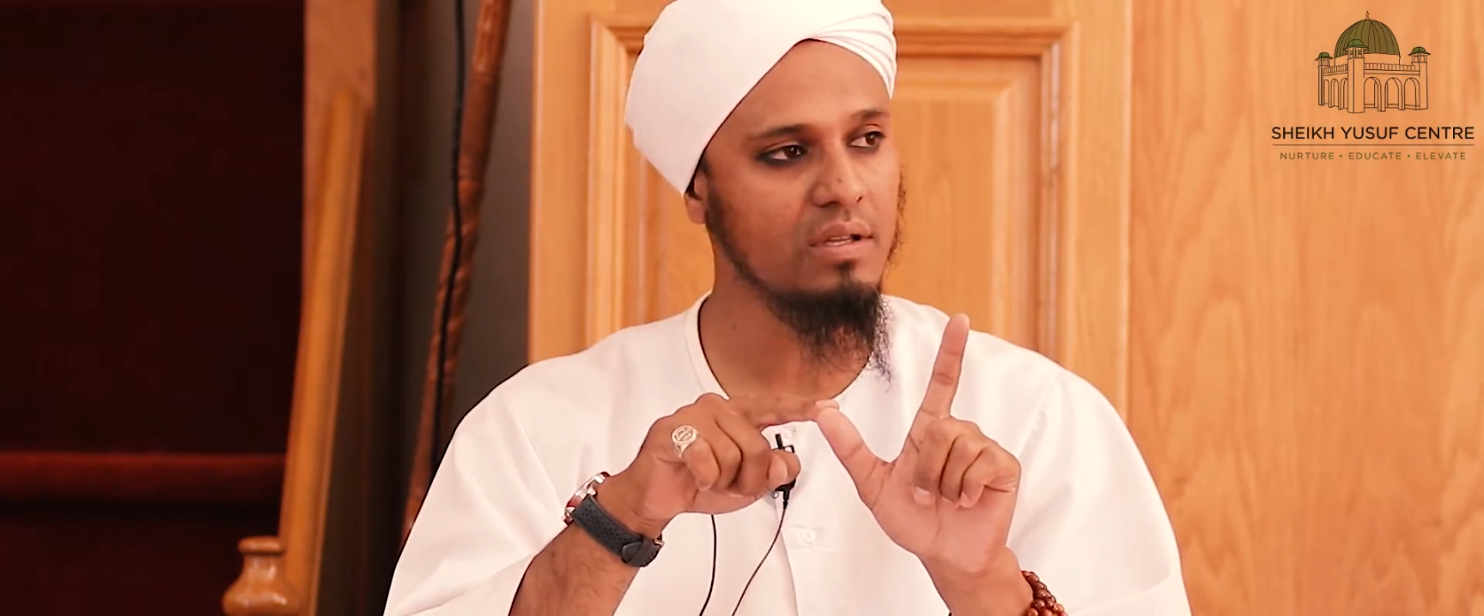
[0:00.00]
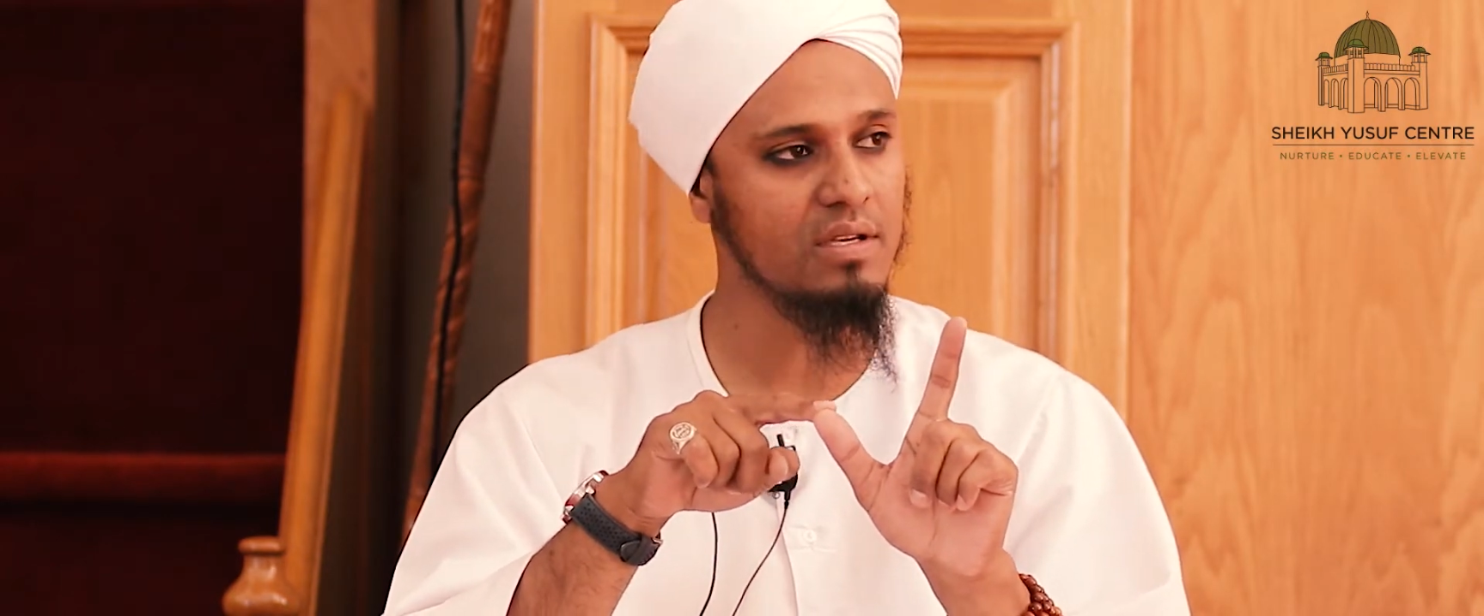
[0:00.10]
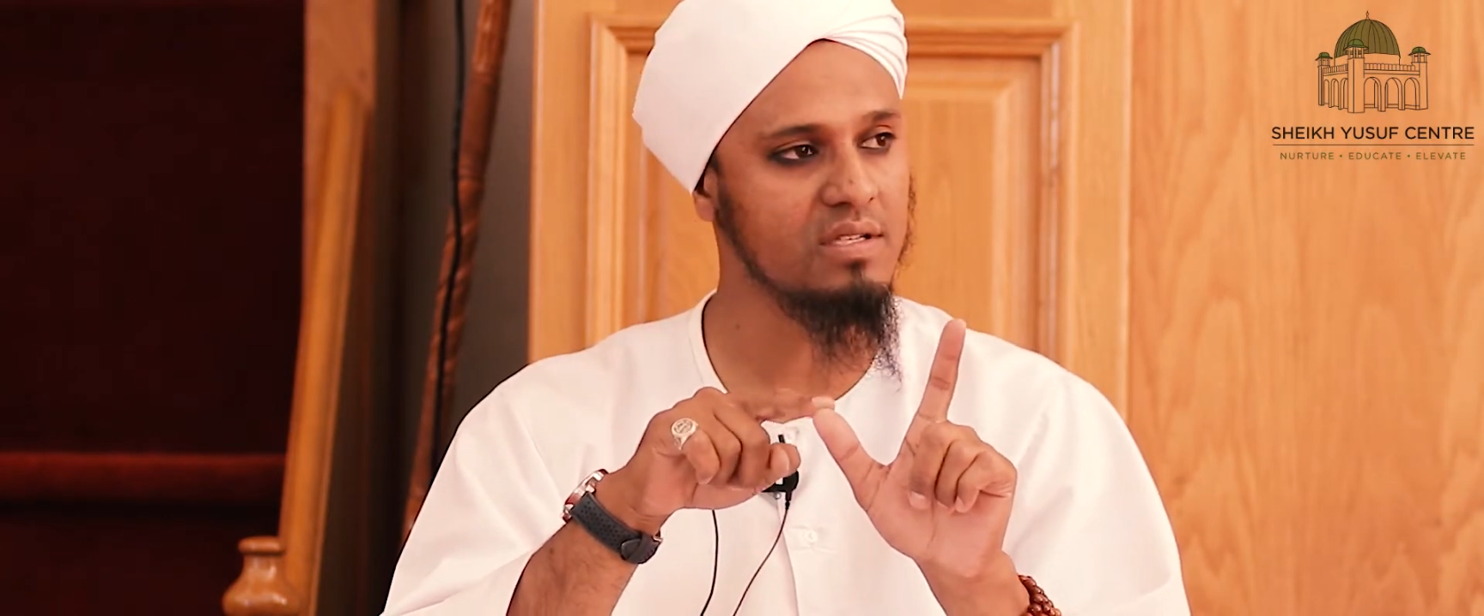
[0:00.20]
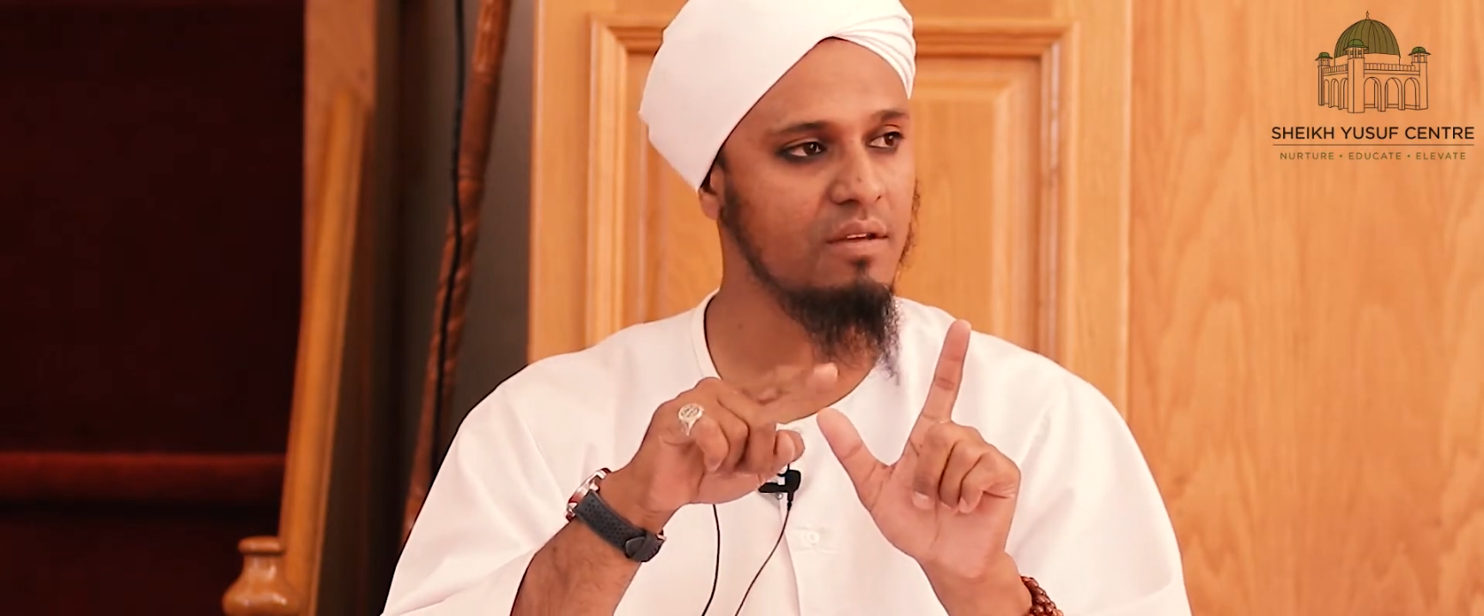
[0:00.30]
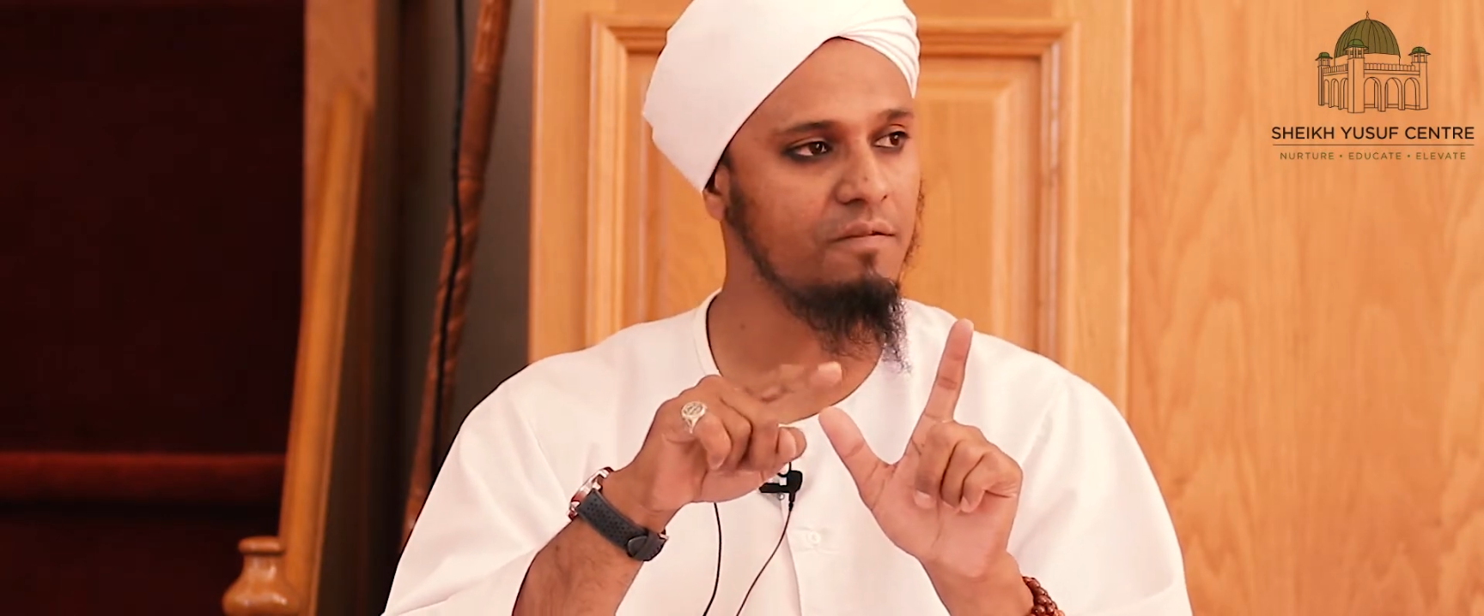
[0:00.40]

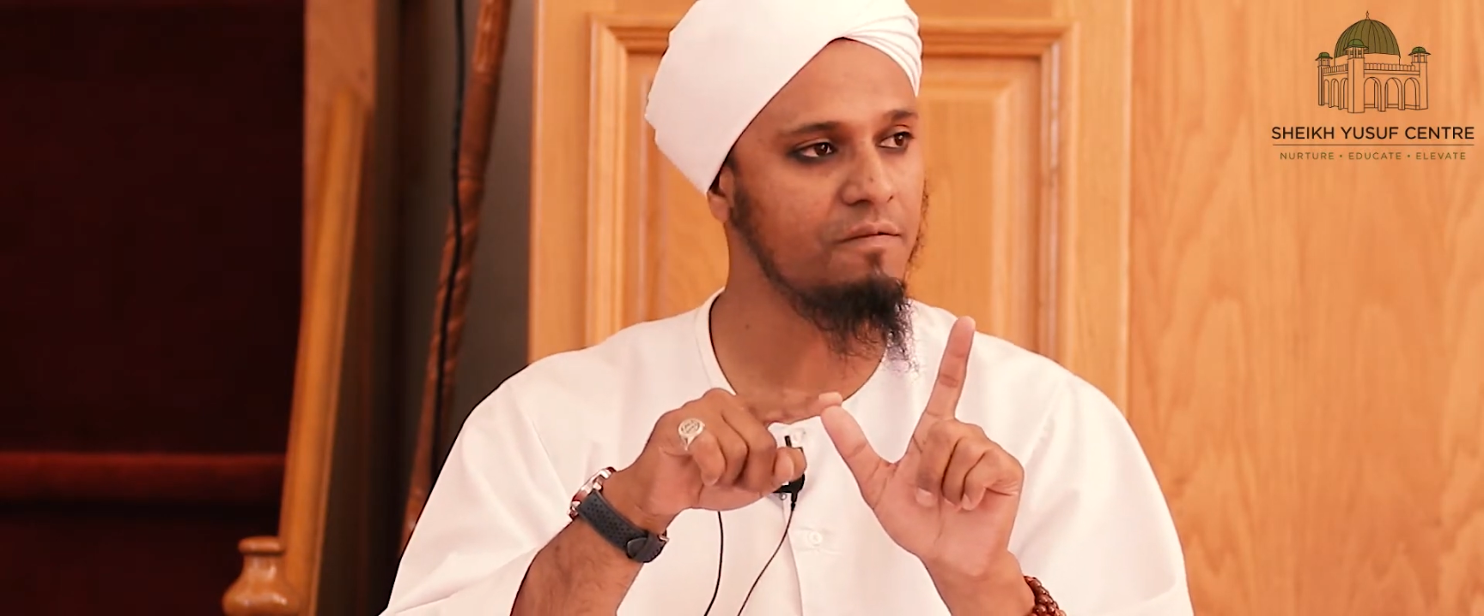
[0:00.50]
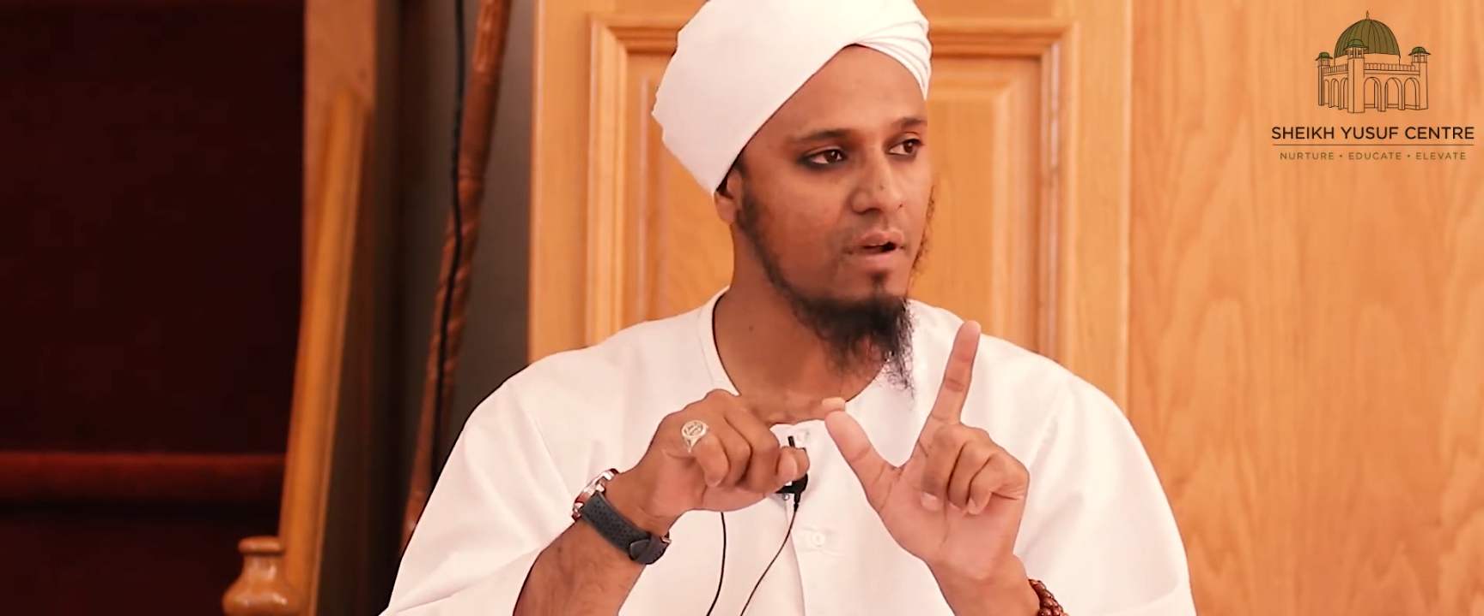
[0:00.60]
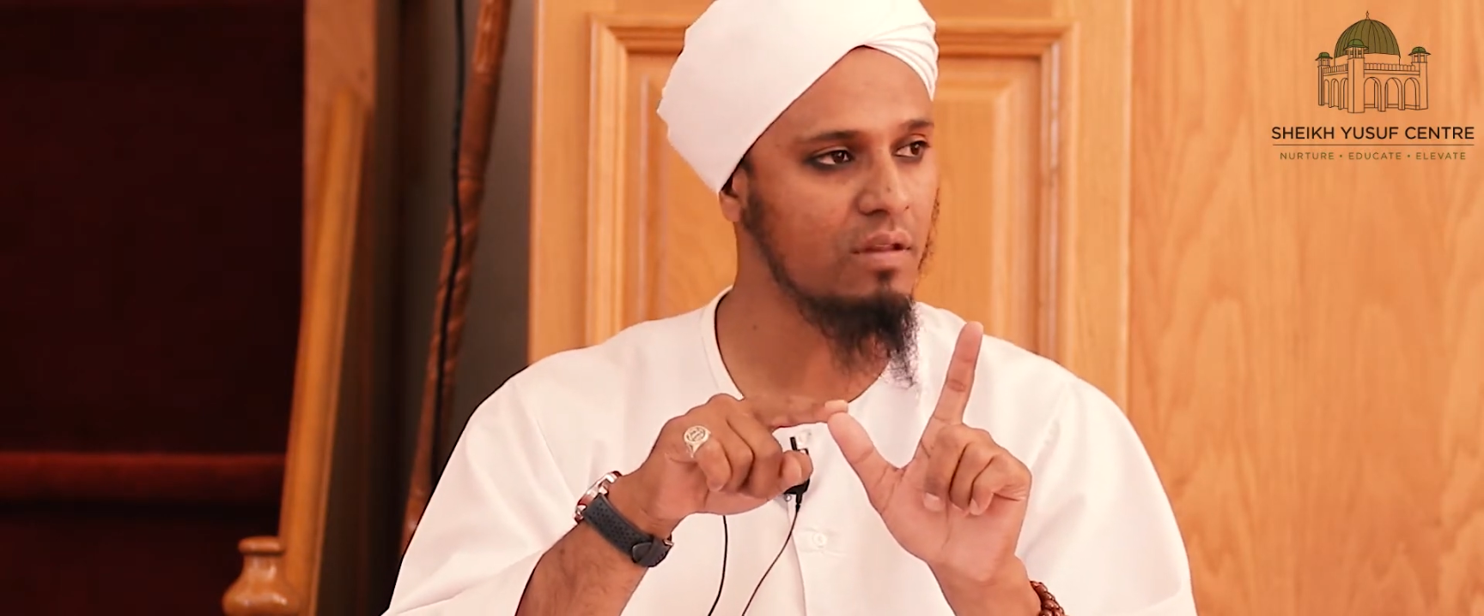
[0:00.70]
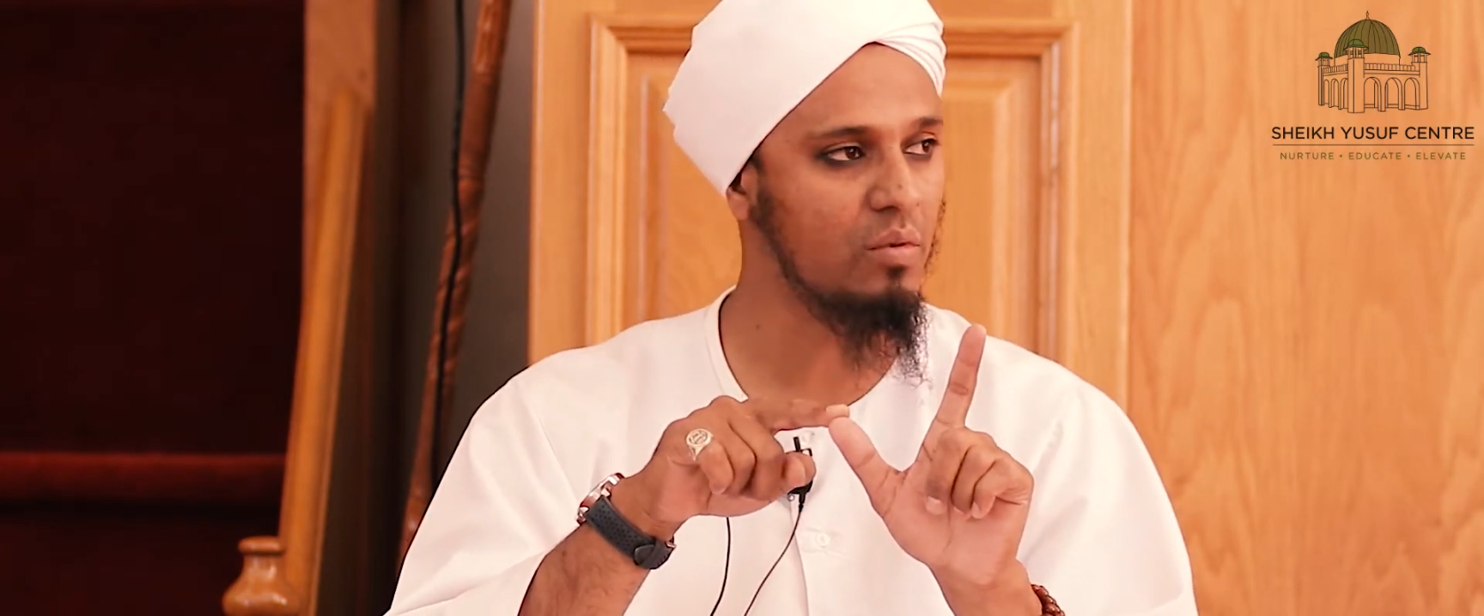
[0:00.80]
is the fard